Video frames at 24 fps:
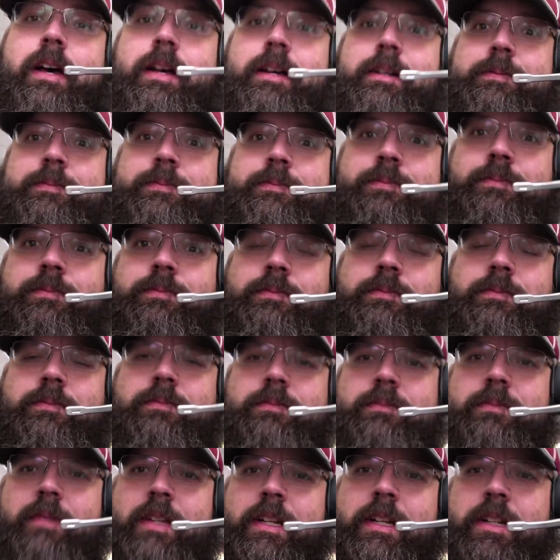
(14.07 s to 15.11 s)
Um,
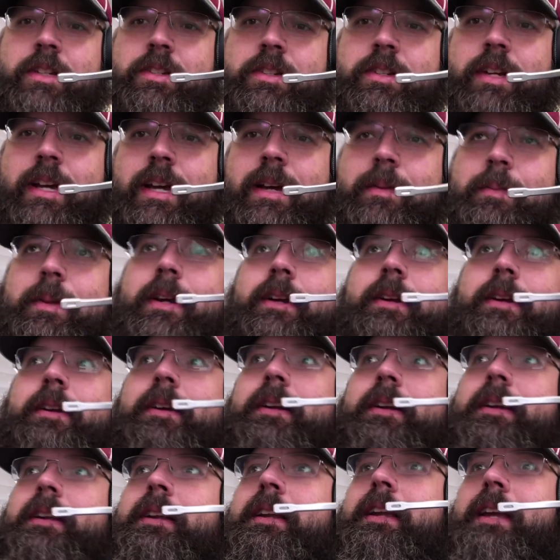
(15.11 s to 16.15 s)
in the shop
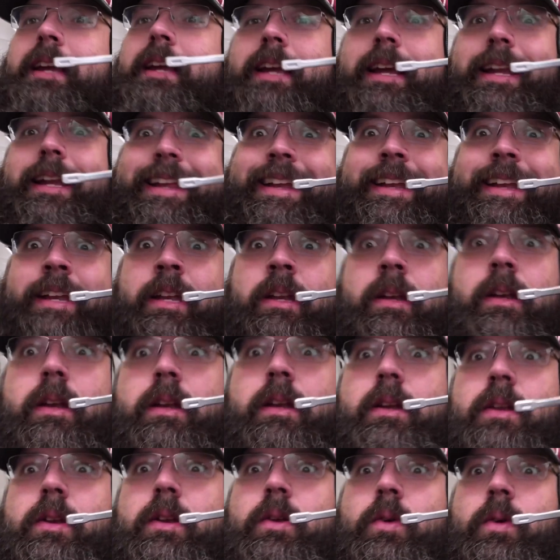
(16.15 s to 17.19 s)
here in Eden,
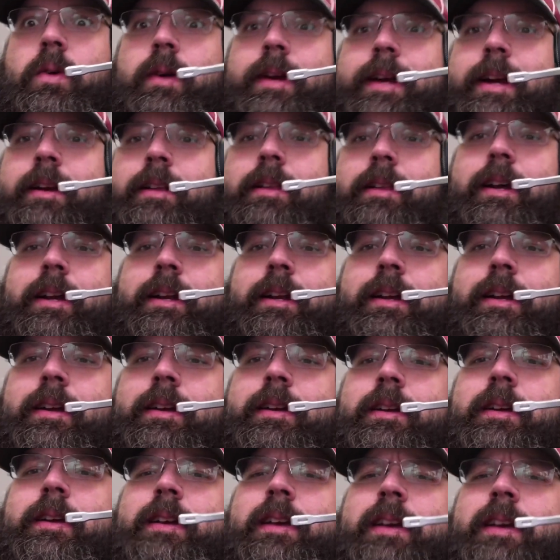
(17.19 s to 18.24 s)
North
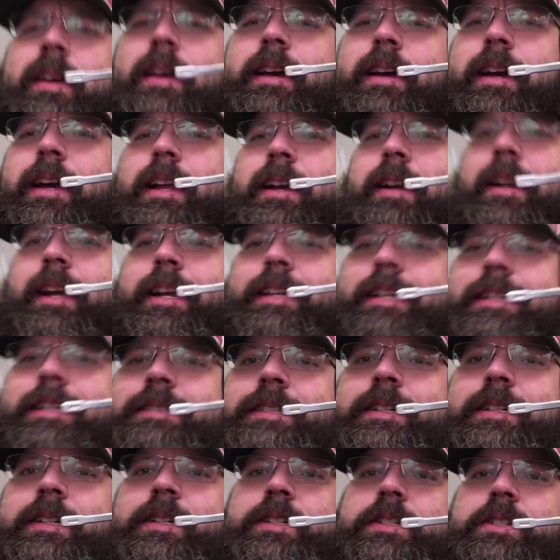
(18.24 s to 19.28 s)
Carolina. Got a
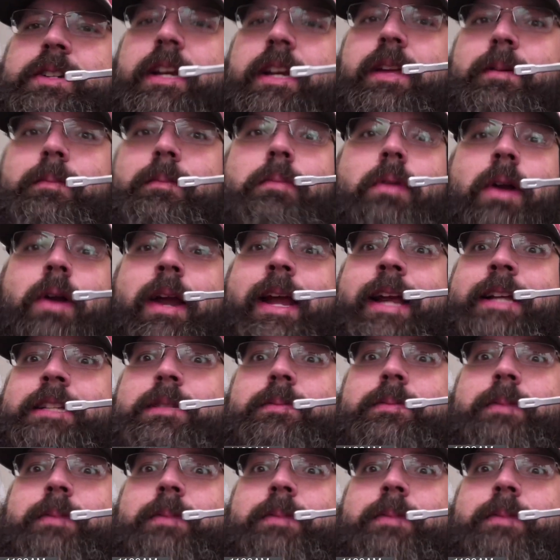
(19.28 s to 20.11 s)
19 series trailer, brand